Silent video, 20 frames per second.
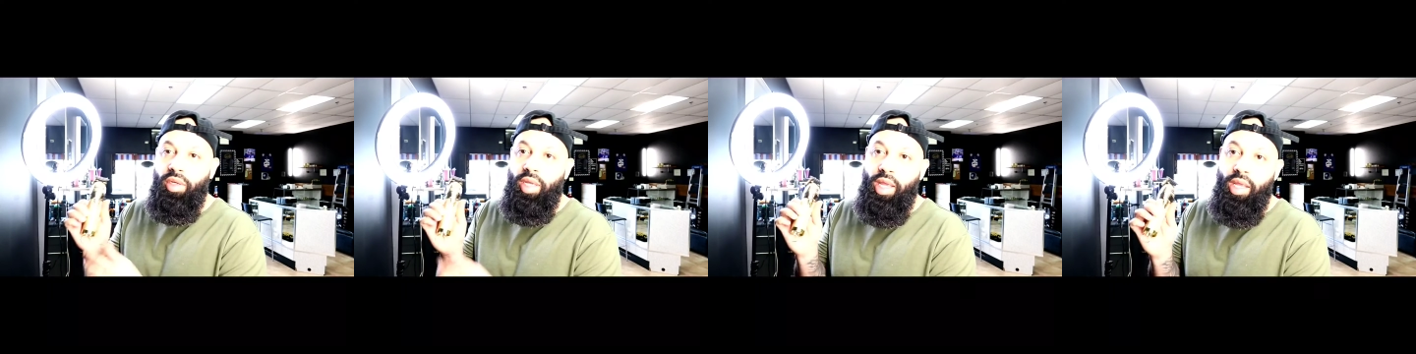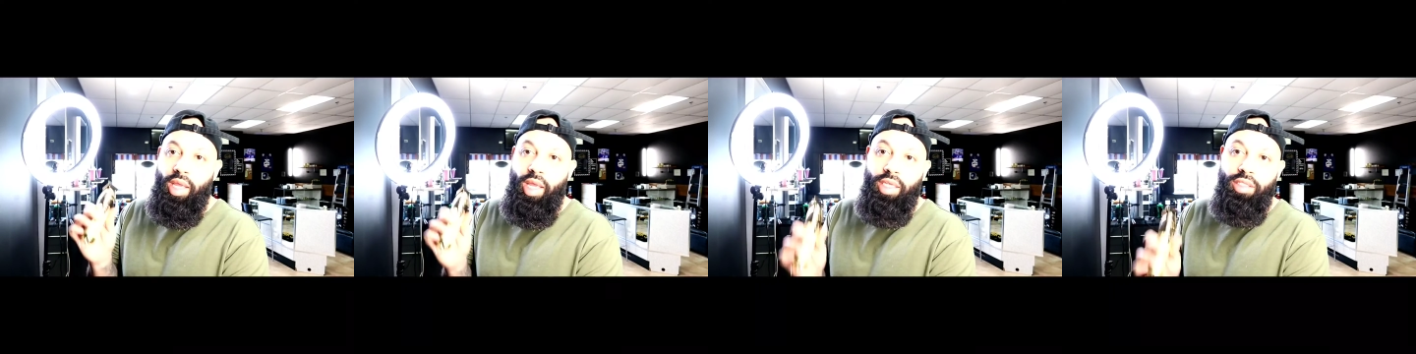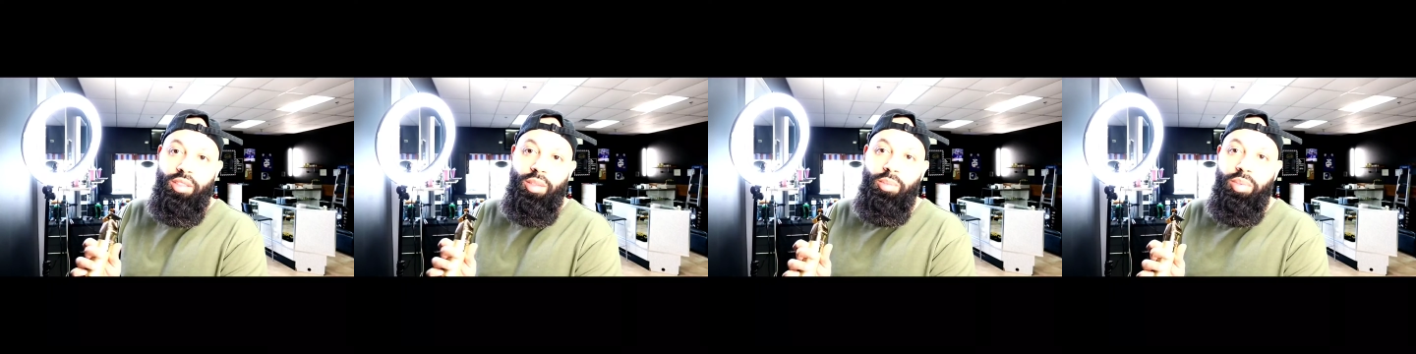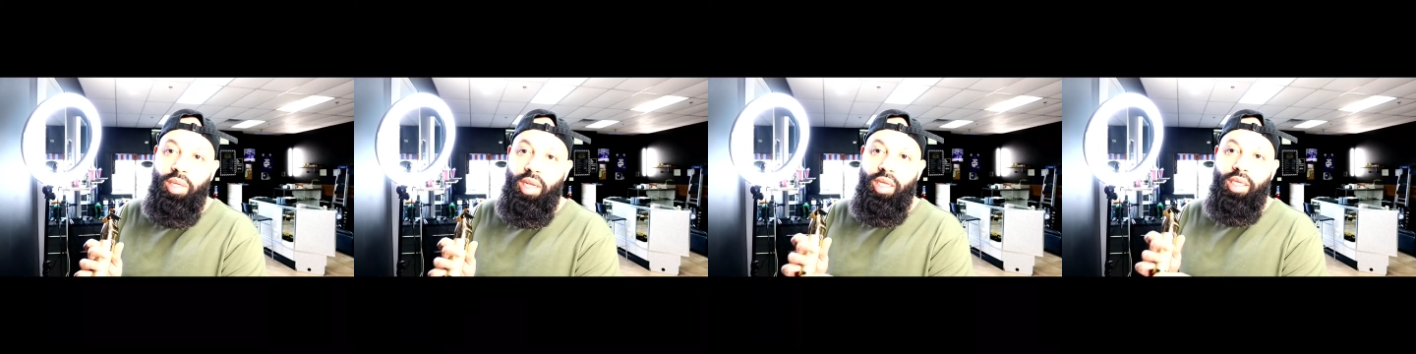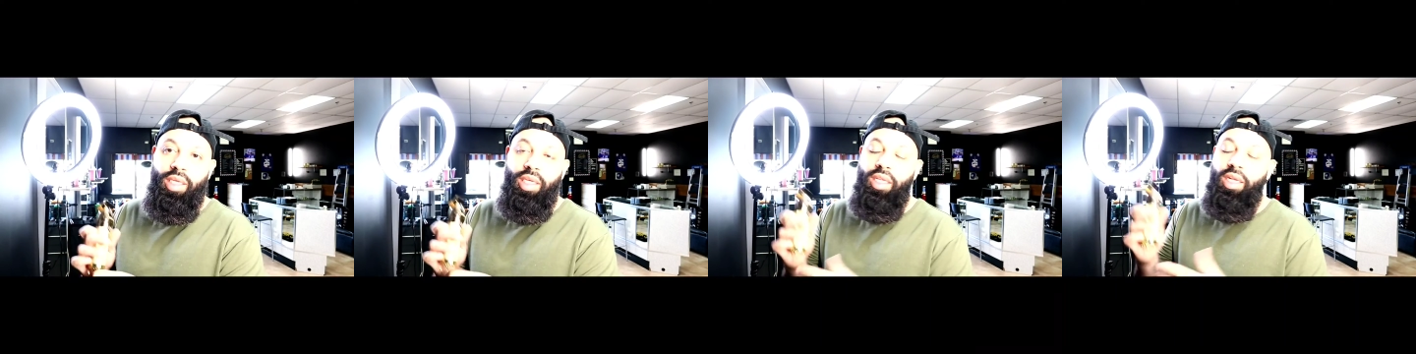has the
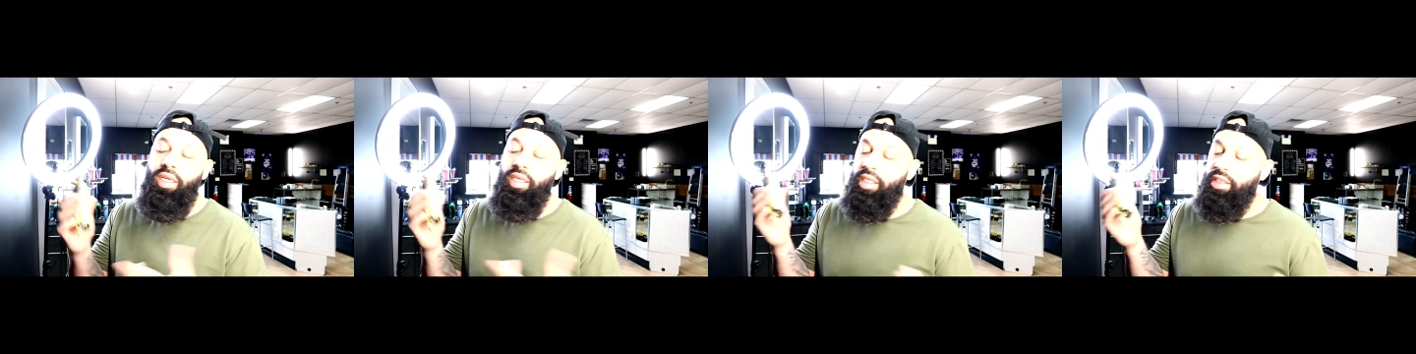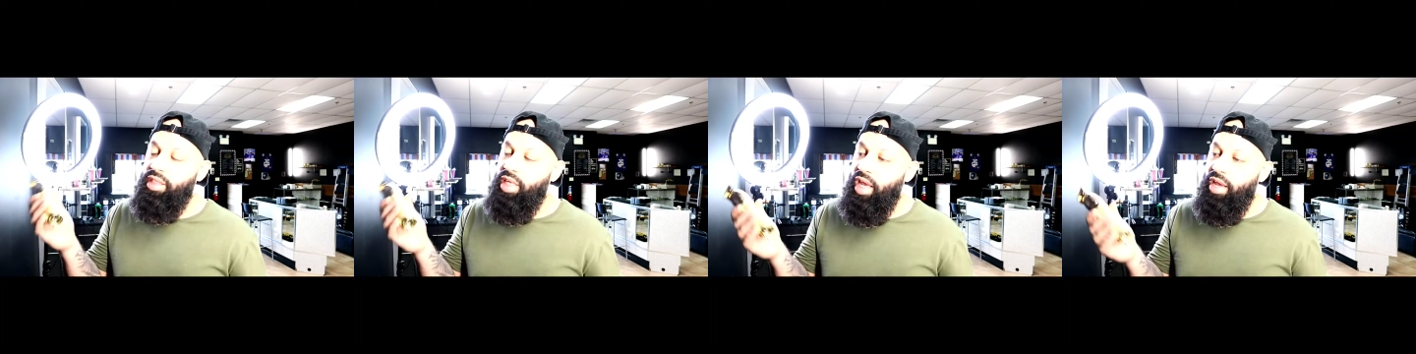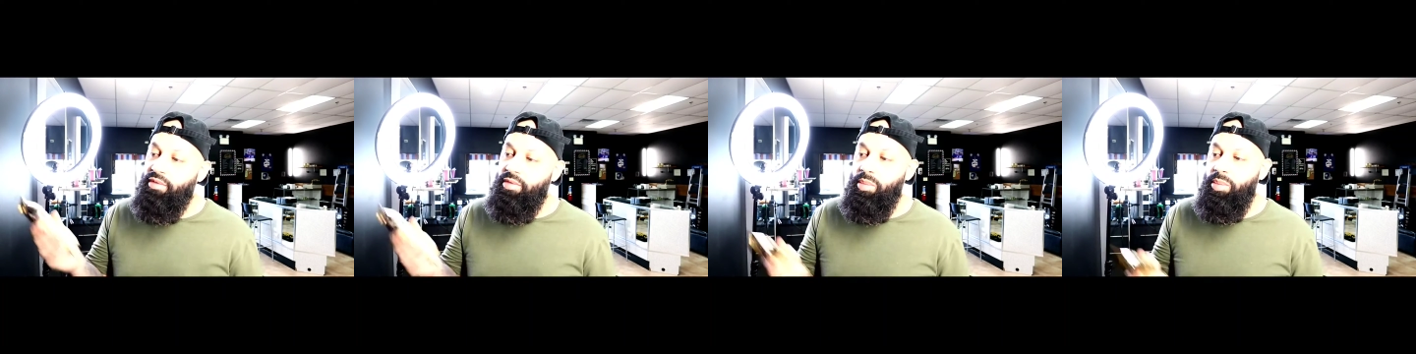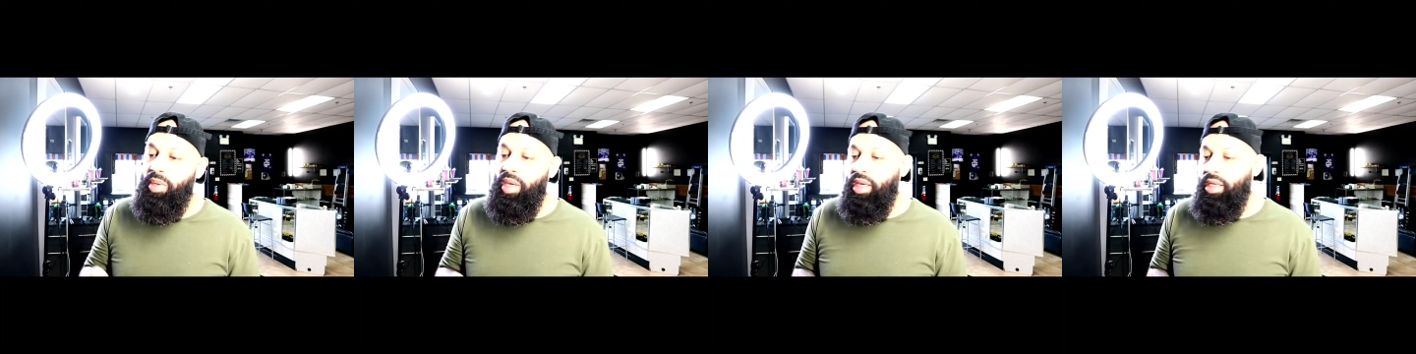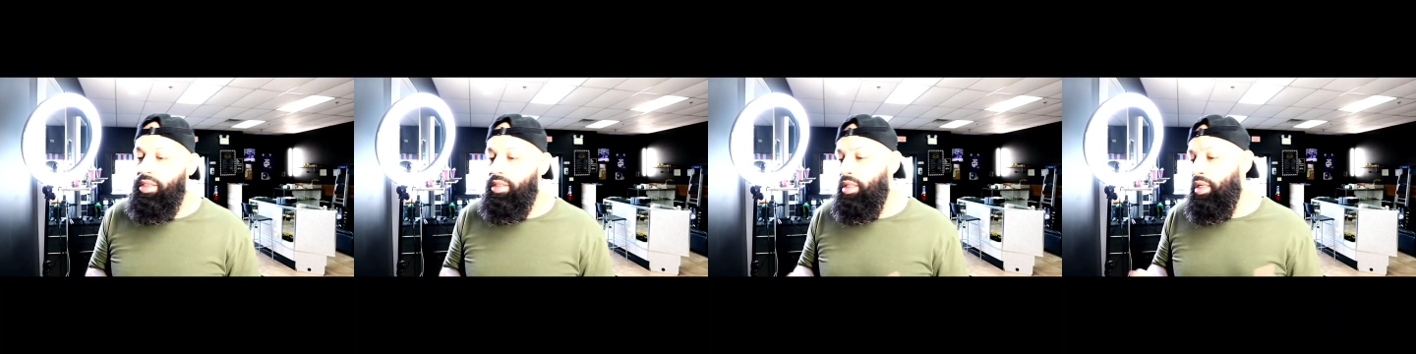plug-in. It doesn't have a
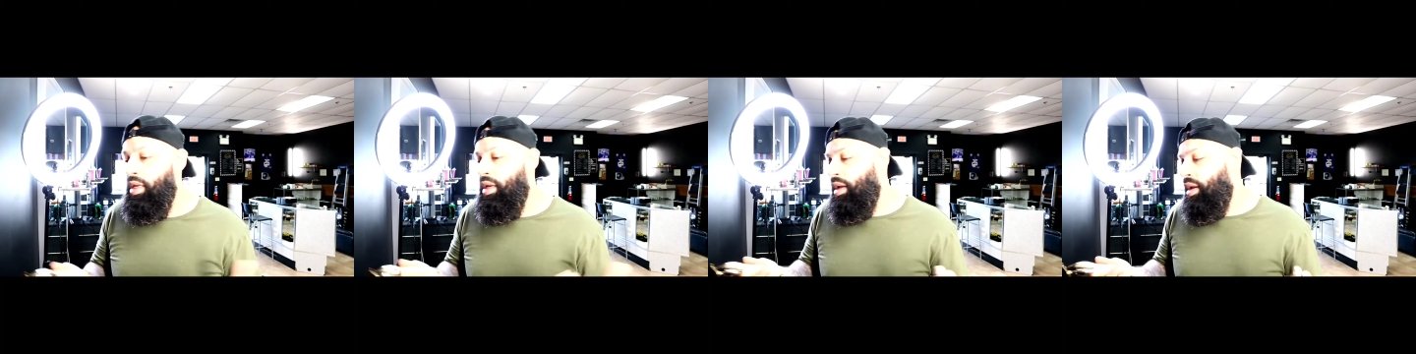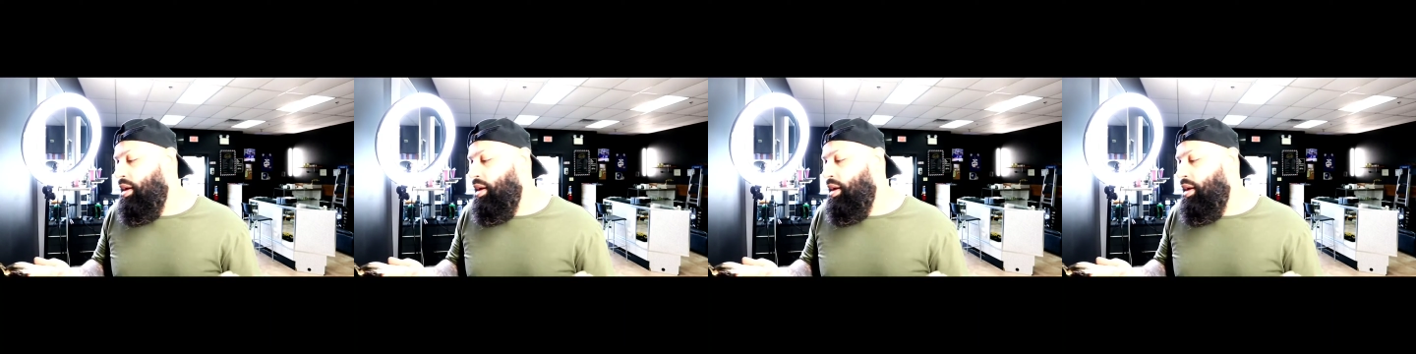base.